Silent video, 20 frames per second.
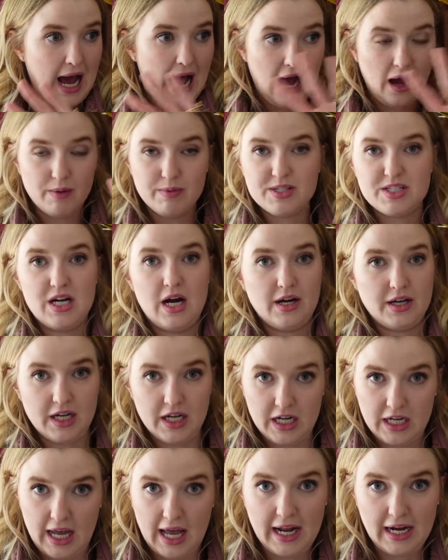I was not
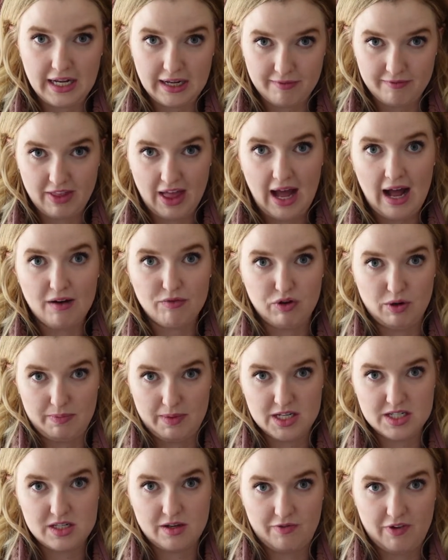getting any of that from
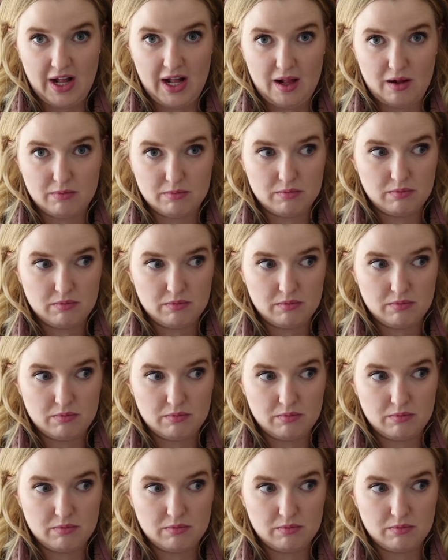this event.